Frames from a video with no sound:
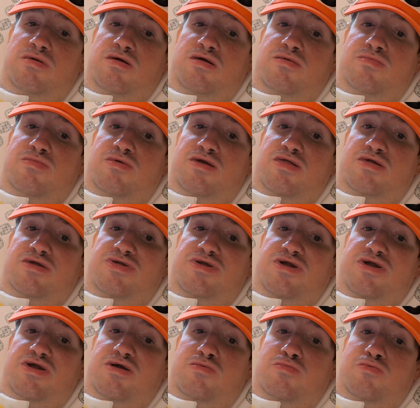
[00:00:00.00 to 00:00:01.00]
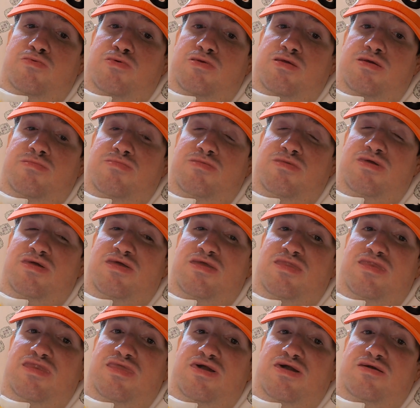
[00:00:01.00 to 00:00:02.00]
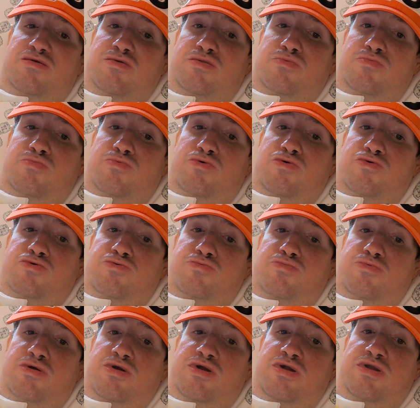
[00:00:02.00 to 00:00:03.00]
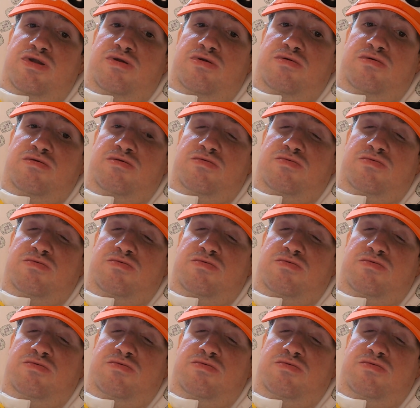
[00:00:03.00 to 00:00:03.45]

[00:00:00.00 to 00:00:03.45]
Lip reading: I'm not a coward. I'm not gonna walk away